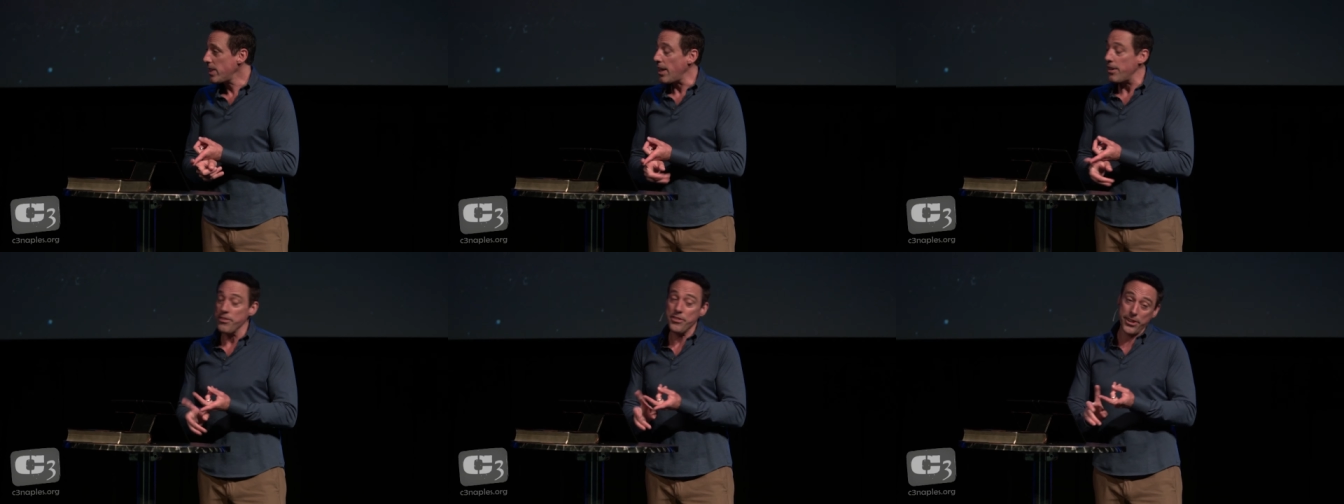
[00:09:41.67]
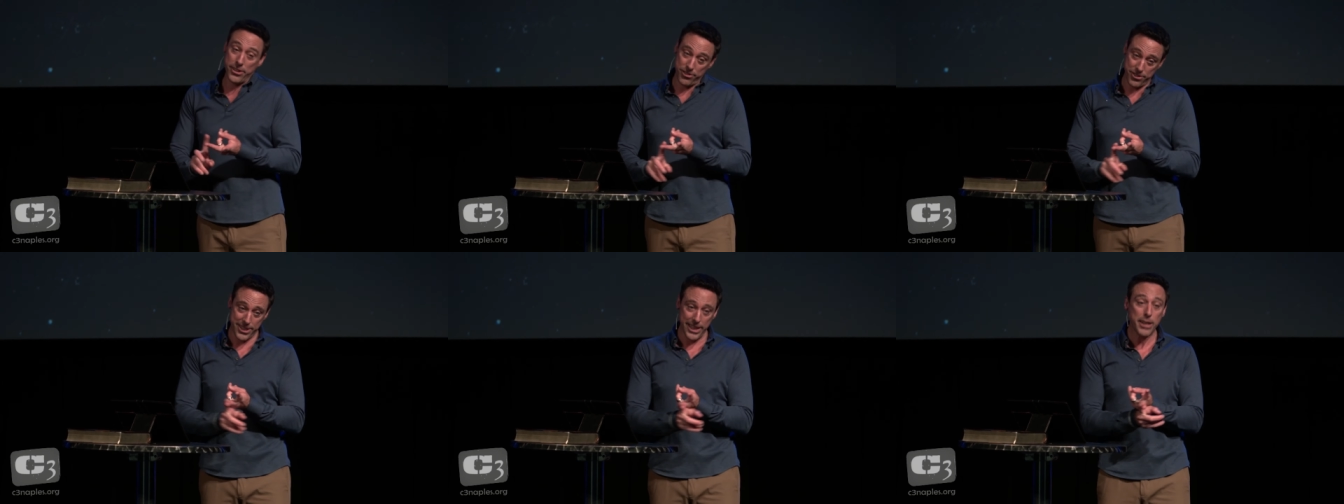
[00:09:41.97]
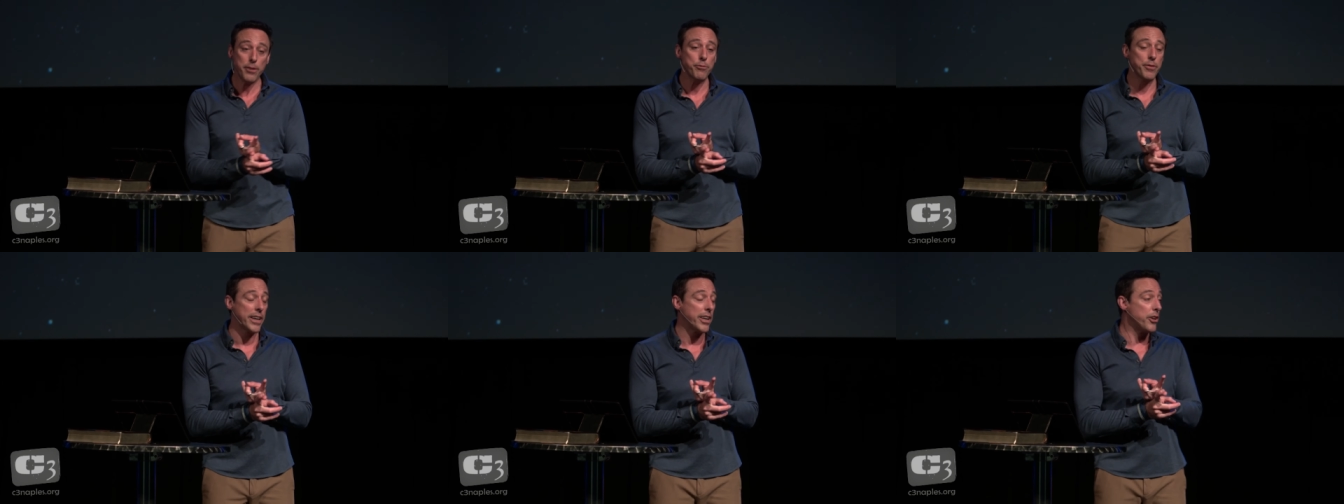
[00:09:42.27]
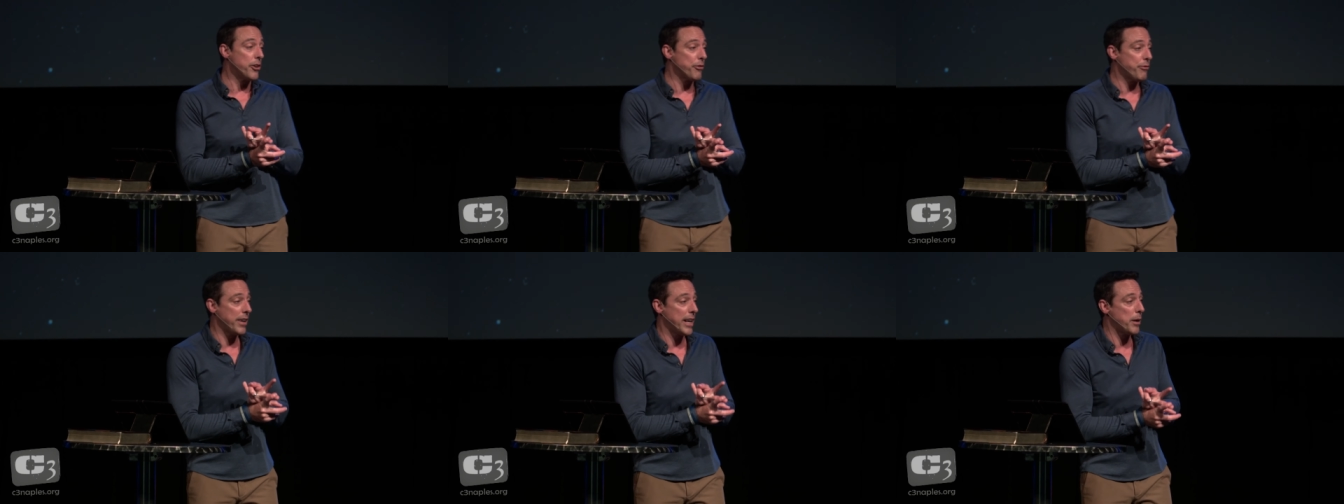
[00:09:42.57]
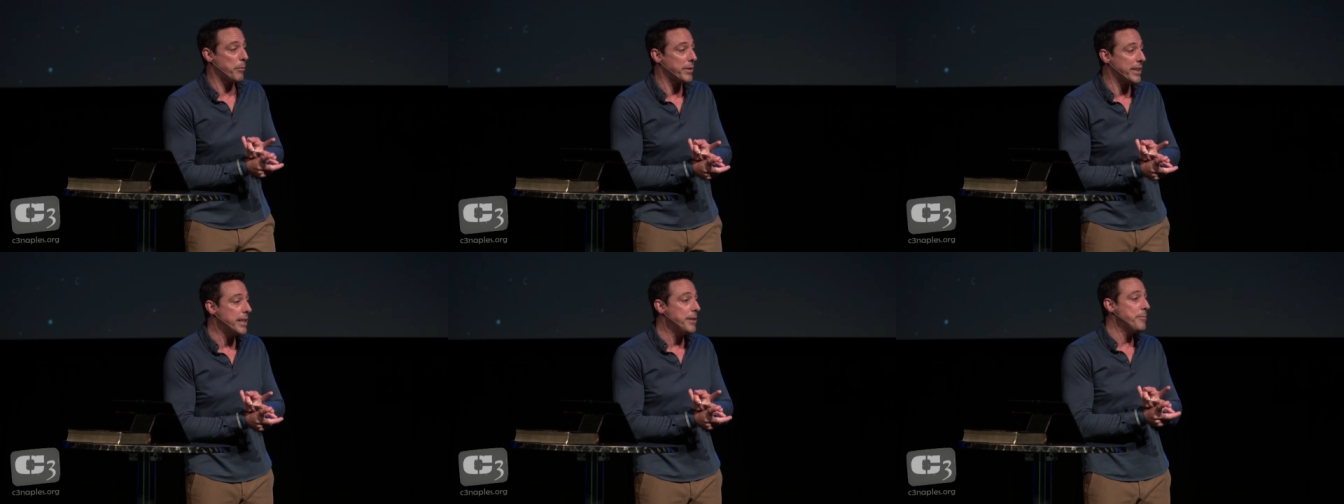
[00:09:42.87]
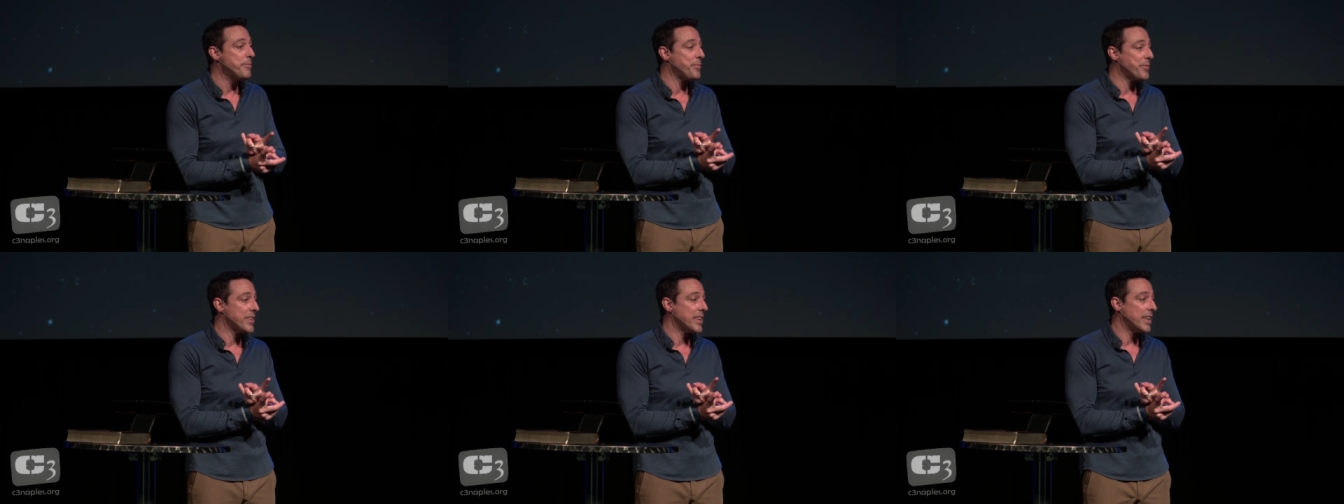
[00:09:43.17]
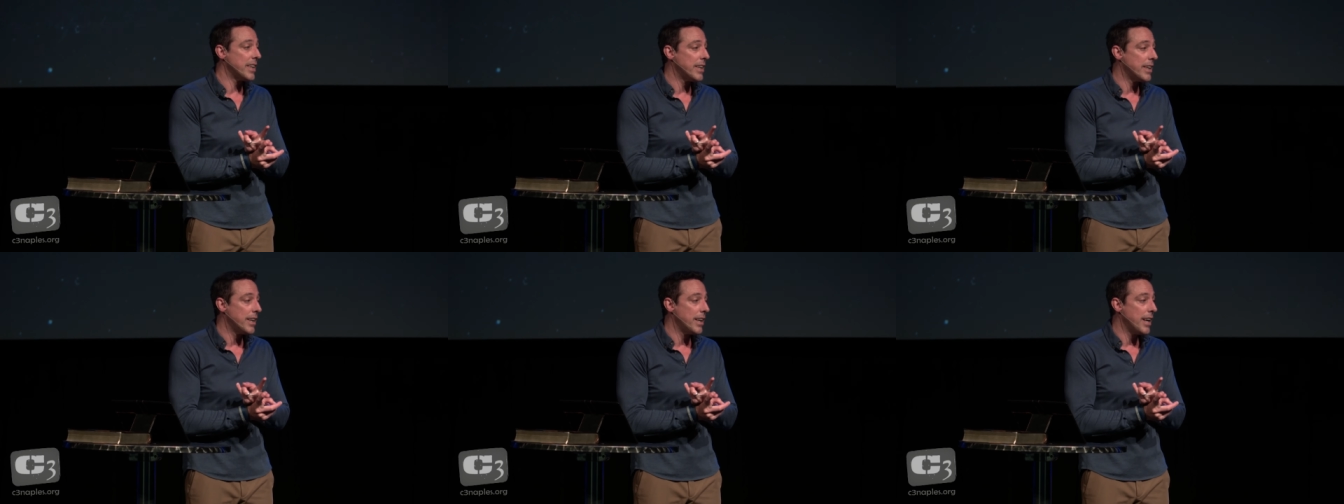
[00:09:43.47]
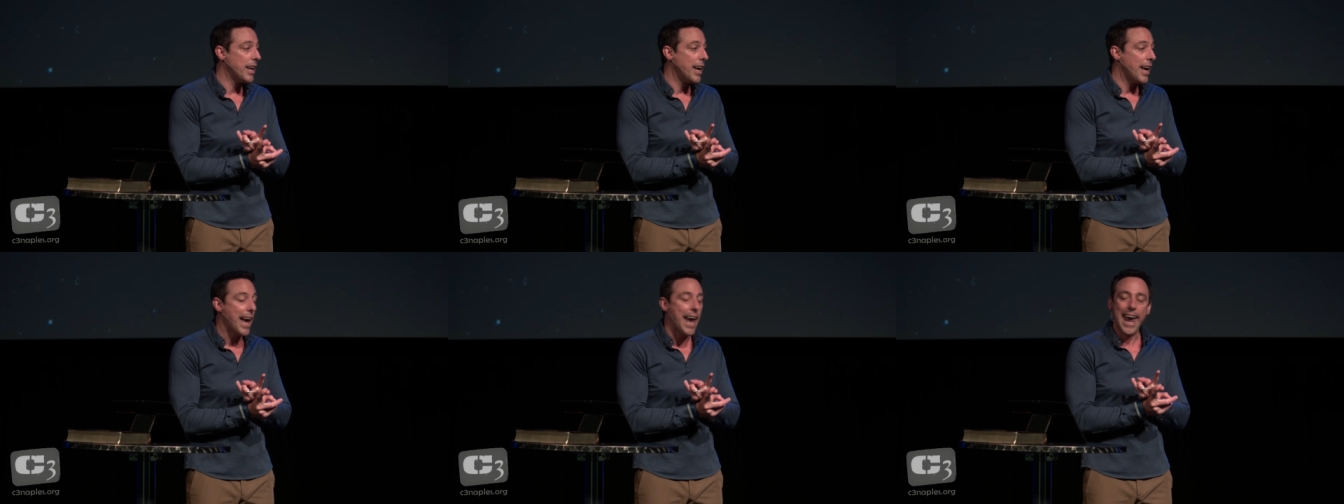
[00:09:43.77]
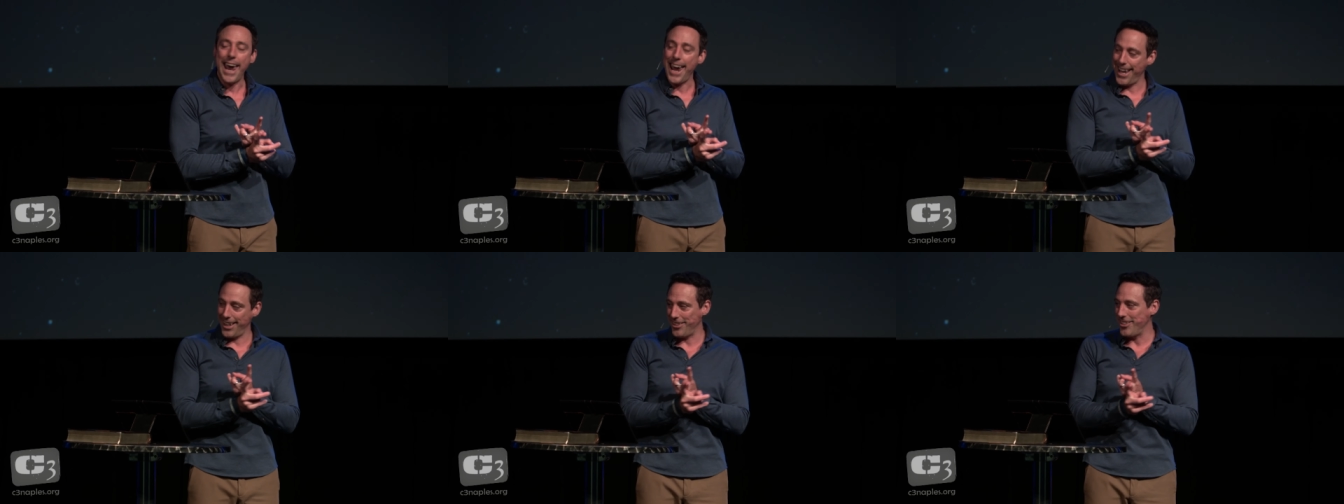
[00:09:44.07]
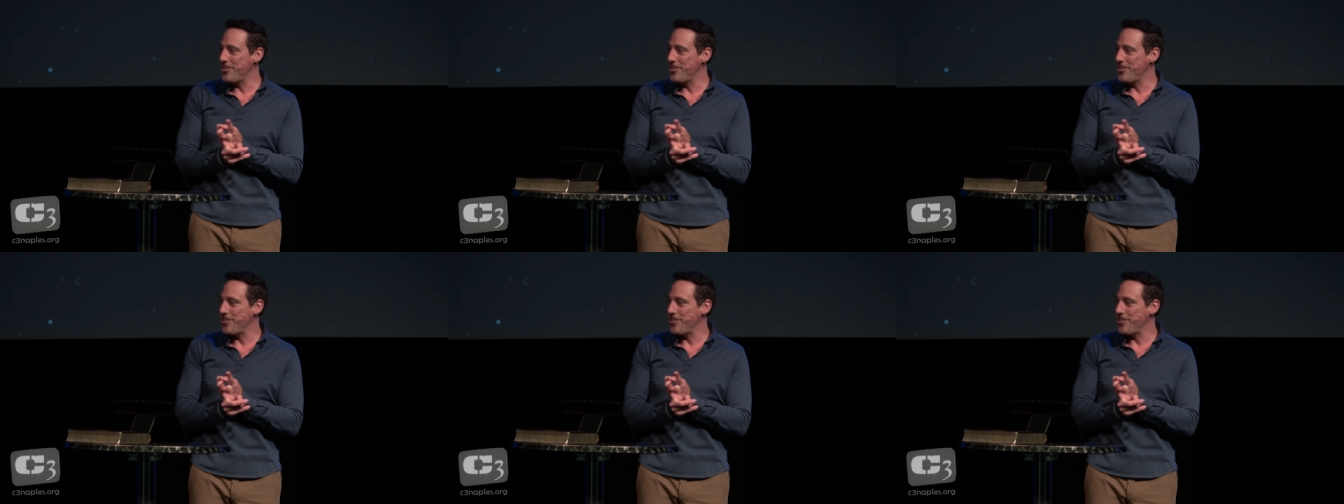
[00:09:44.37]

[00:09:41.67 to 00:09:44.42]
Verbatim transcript: their stick figure family, and